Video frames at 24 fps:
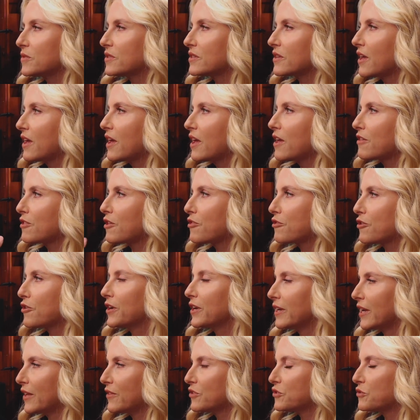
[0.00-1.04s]
was the
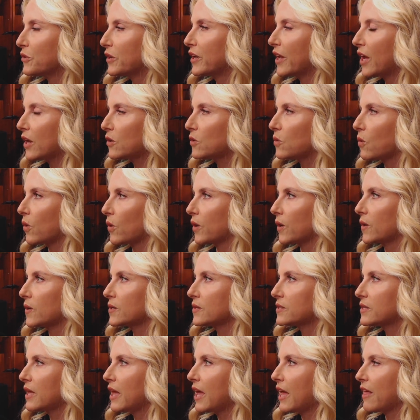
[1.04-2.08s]
39th Street
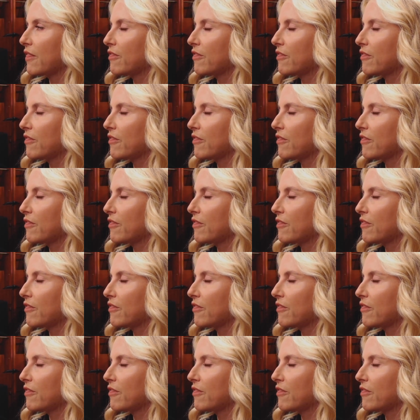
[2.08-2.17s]
headquarters